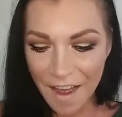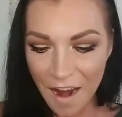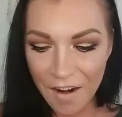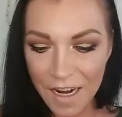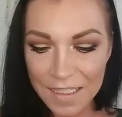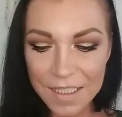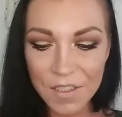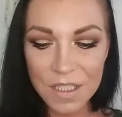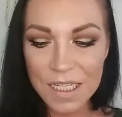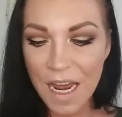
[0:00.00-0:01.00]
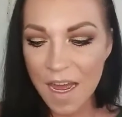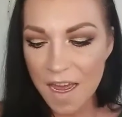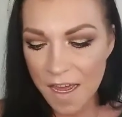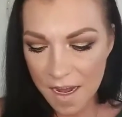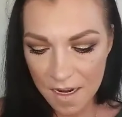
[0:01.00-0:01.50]
All right, so
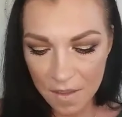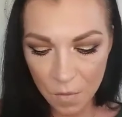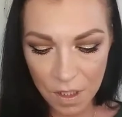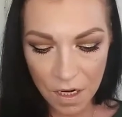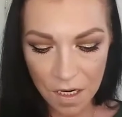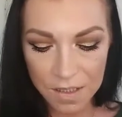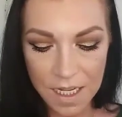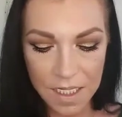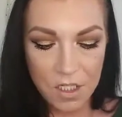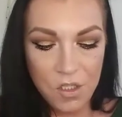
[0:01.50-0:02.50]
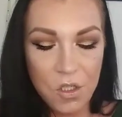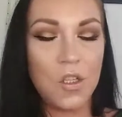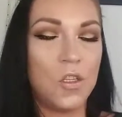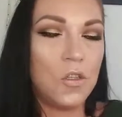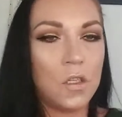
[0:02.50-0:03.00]
today we are
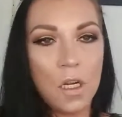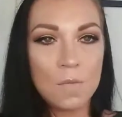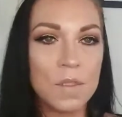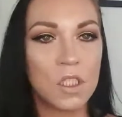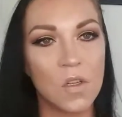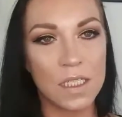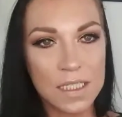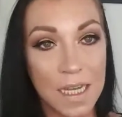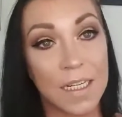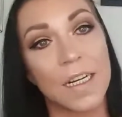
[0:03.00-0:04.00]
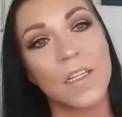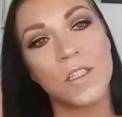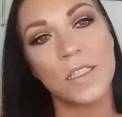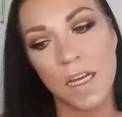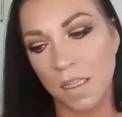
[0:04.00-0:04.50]
testing. I'm so excited. I
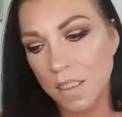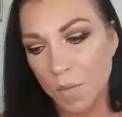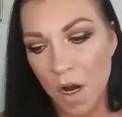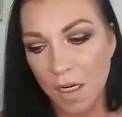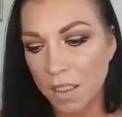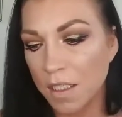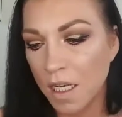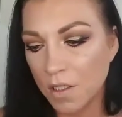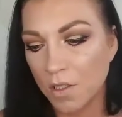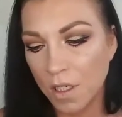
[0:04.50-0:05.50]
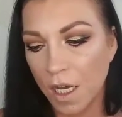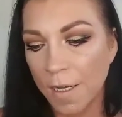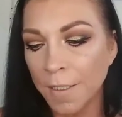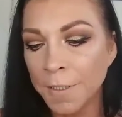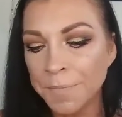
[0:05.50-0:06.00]
just got these products yesterday.
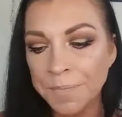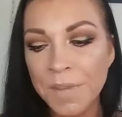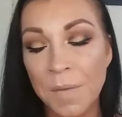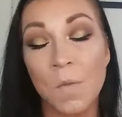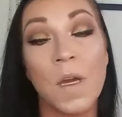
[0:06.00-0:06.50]
I've been